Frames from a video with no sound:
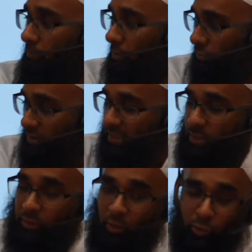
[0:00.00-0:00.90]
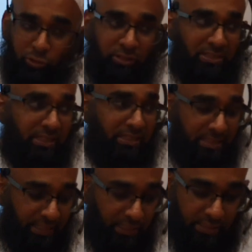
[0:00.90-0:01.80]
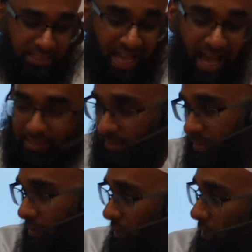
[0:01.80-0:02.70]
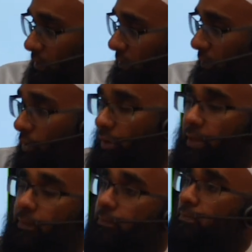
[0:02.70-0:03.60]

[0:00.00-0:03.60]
So they said that you can also translate this in English as has. Okay?